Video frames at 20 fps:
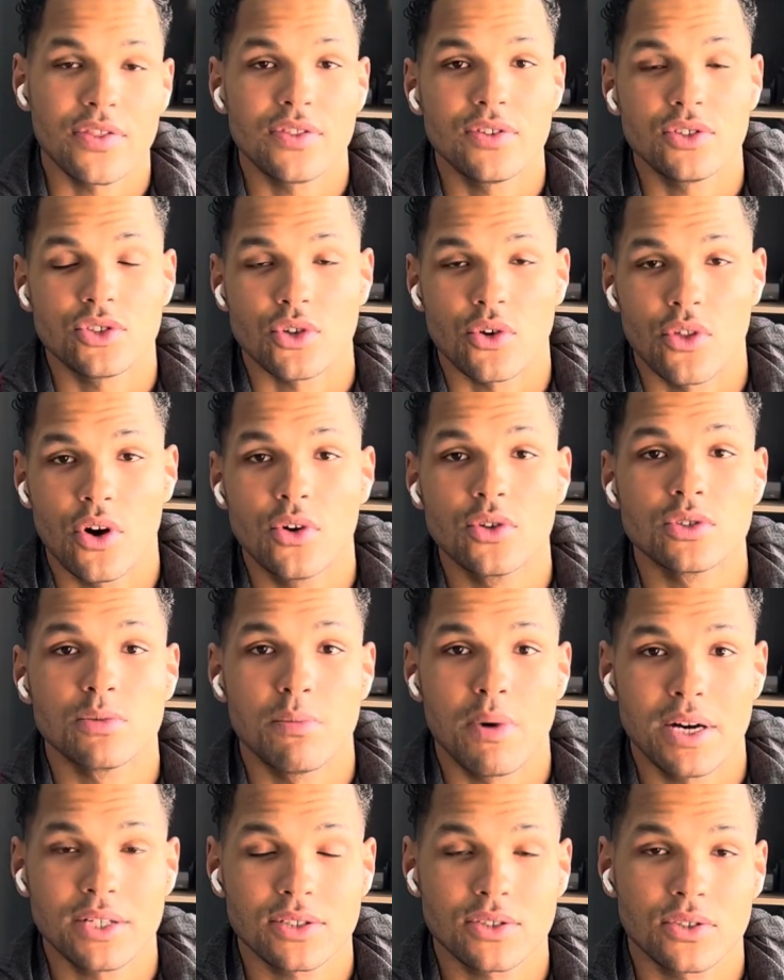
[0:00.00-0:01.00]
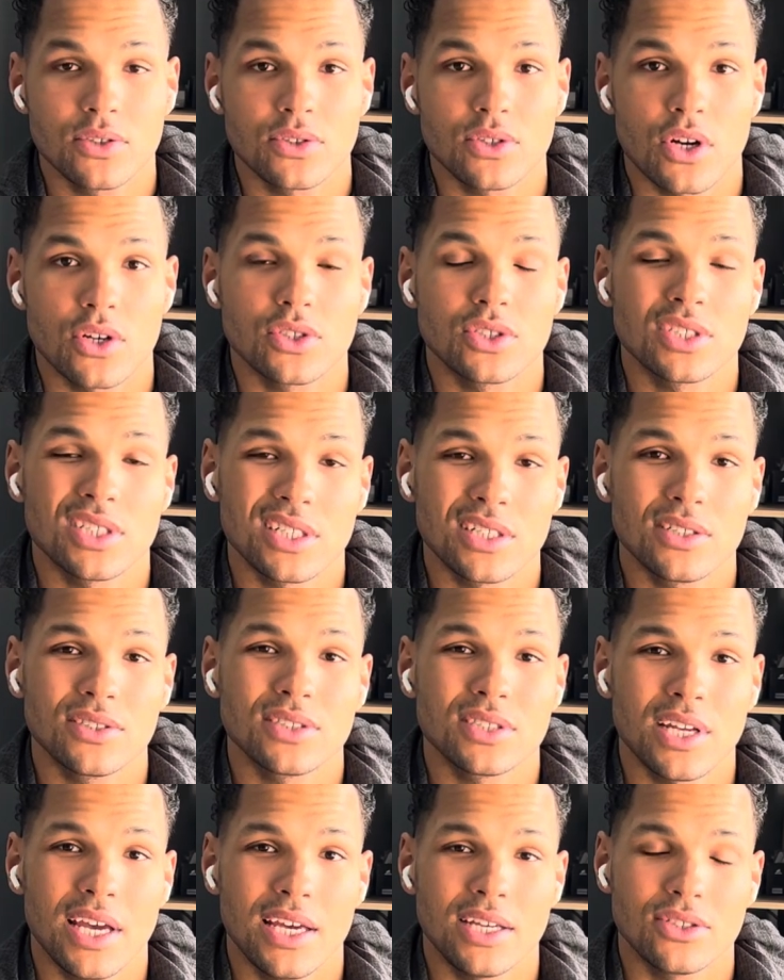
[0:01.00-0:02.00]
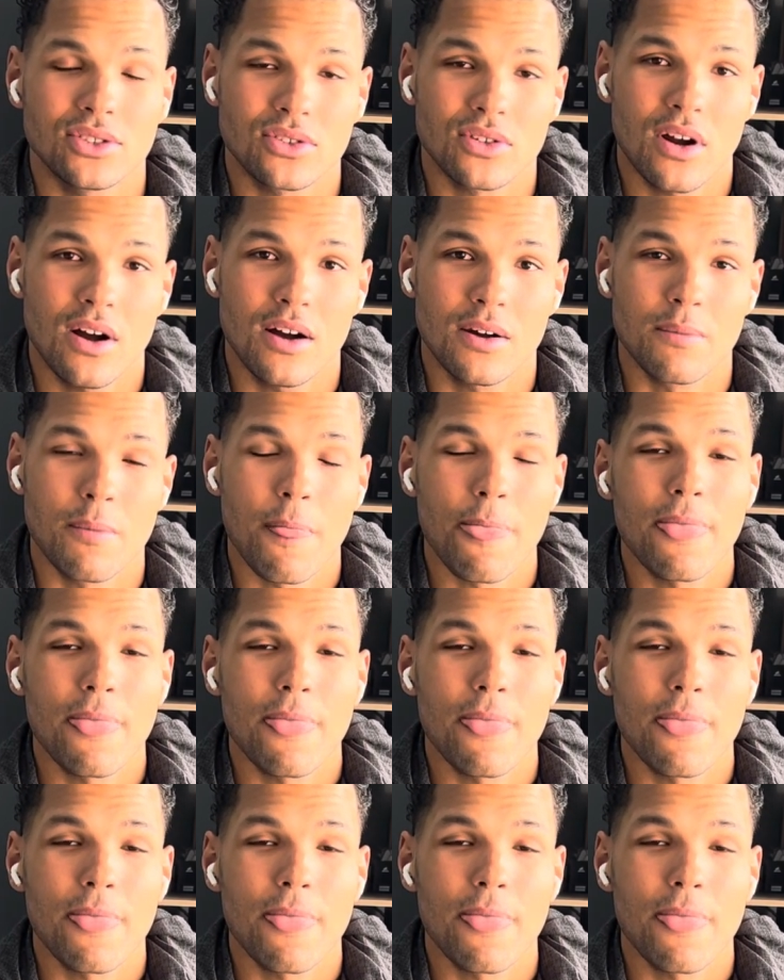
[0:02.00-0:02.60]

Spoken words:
So those muscles are still staying strong.